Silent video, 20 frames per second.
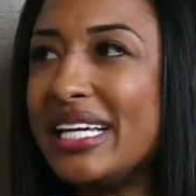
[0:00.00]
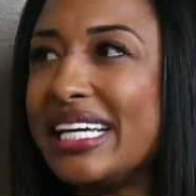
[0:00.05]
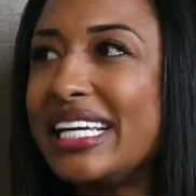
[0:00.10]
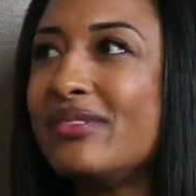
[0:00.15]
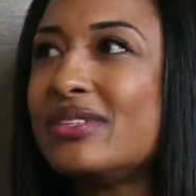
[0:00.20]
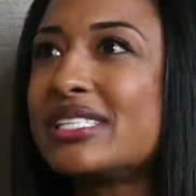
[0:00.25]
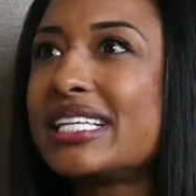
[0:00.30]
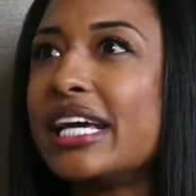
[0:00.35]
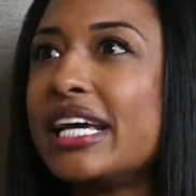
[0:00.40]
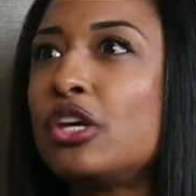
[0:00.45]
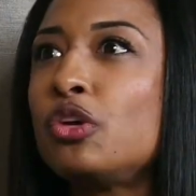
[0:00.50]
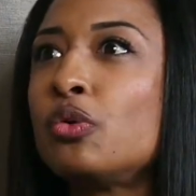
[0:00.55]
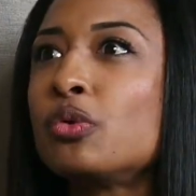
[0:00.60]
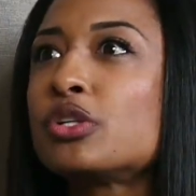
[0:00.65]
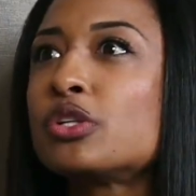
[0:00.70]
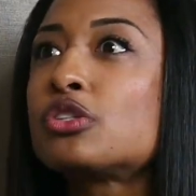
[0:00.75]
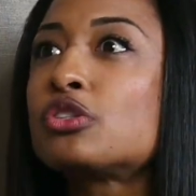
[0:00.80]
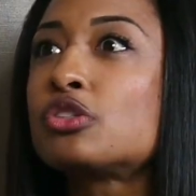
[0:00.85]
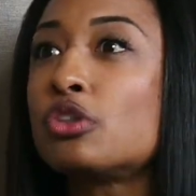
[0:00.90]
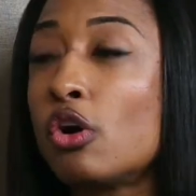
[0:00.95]
He was like, you were
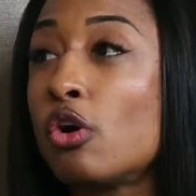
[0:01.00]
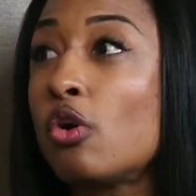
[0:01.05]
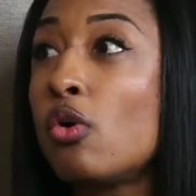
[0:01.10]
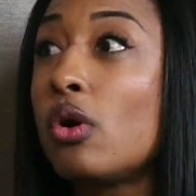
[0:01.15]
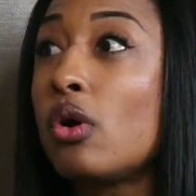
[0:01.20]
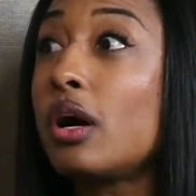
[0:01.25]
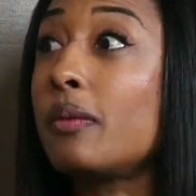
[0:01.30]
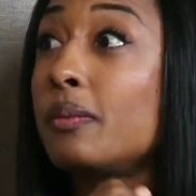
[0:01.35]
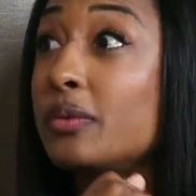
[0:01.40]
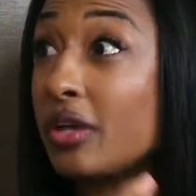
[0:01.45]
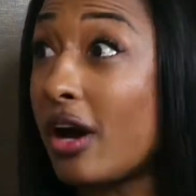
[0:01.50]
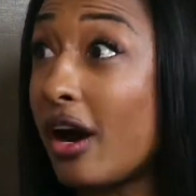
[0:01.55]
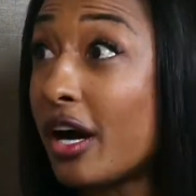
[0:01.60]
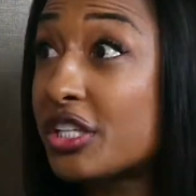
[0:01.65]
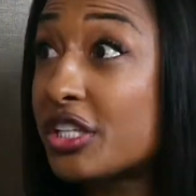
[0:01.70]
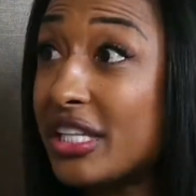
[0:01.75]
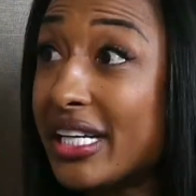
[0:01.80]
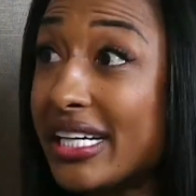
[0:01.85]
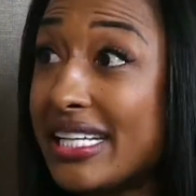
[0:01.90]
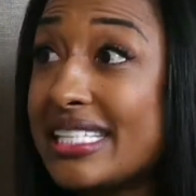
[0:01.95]
so
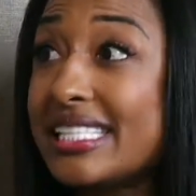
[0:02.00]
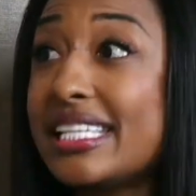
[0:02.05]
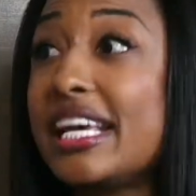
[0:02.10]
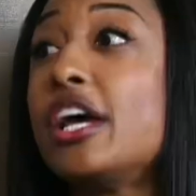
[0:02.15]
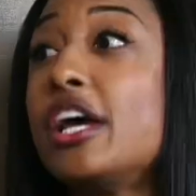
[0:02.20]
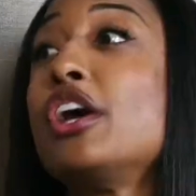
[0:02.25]
obnoxious.